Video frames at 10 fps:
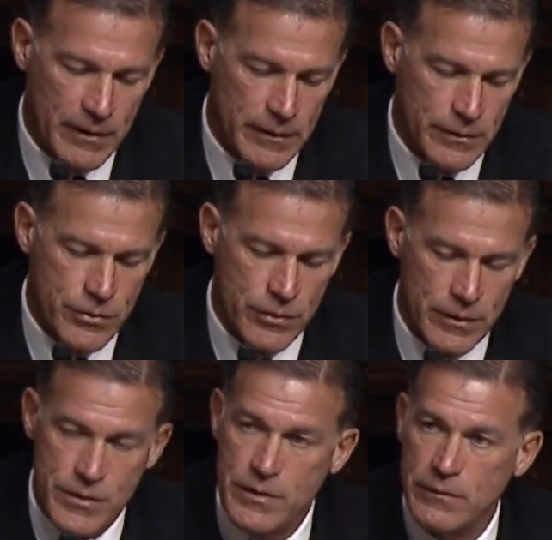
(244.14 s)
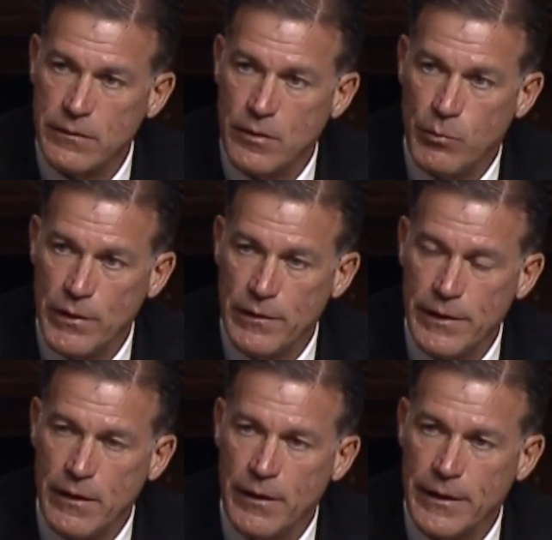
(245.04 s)
It's just
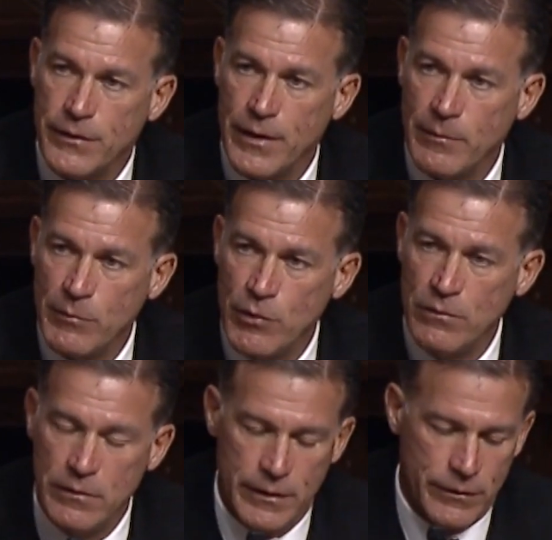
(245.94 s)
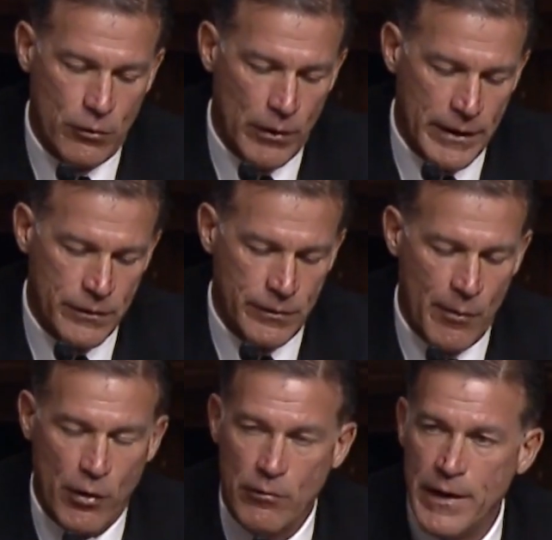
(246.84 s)
completely unacceptable. It degrades
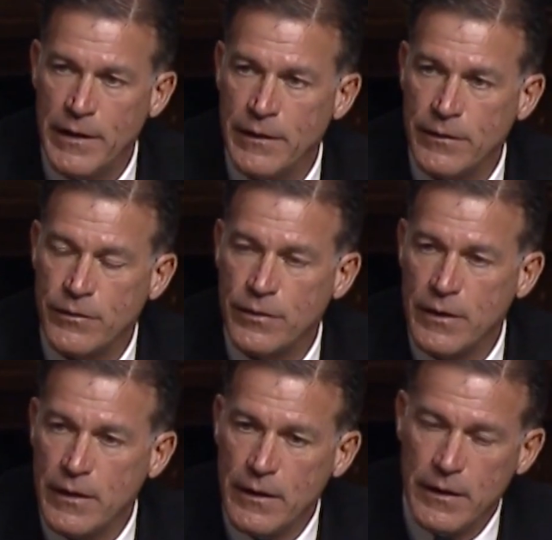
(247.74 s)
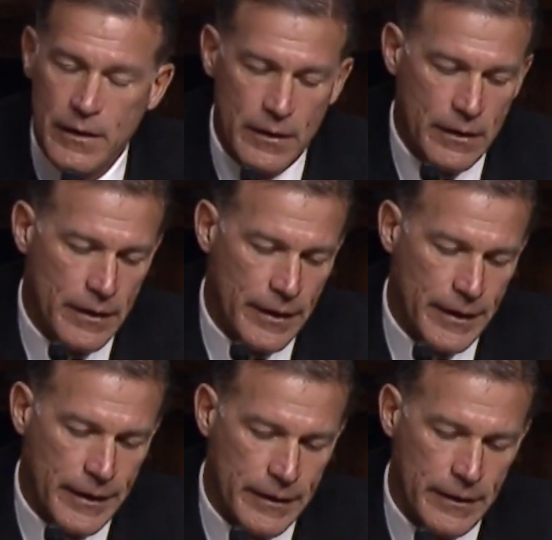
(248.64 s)
from our readiness.
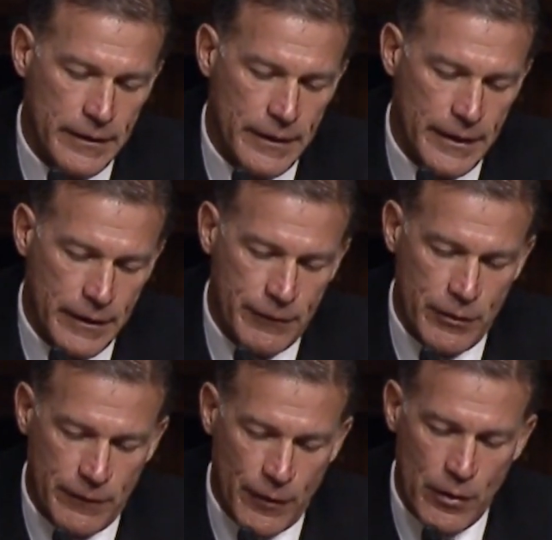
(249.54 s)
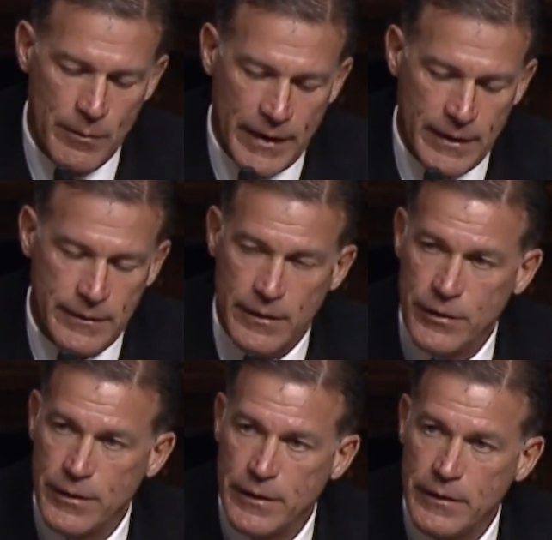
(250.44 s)
And if confirmed, I can
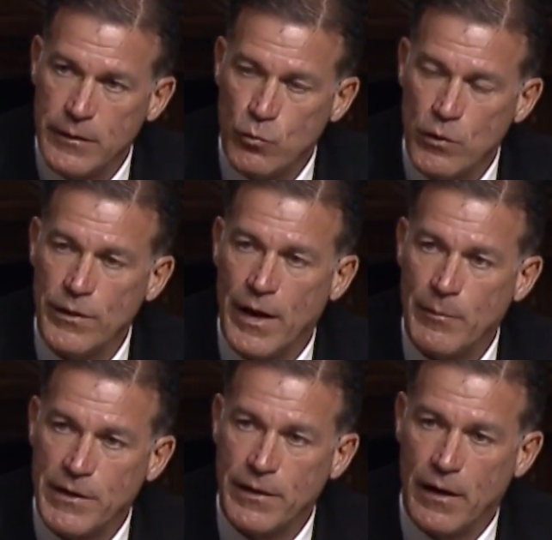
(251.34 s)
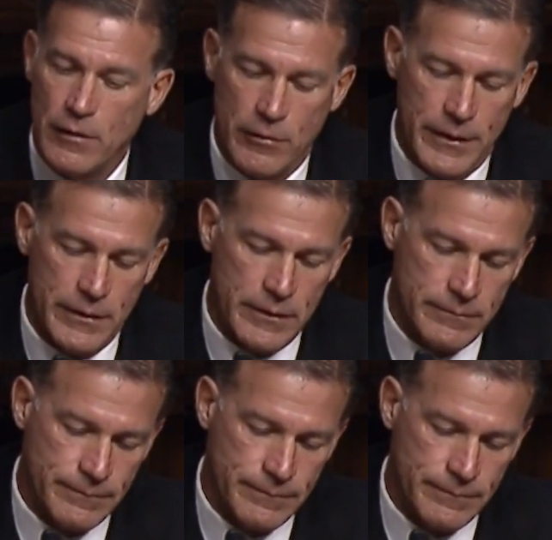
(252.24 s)
tell you it will not be tolerated.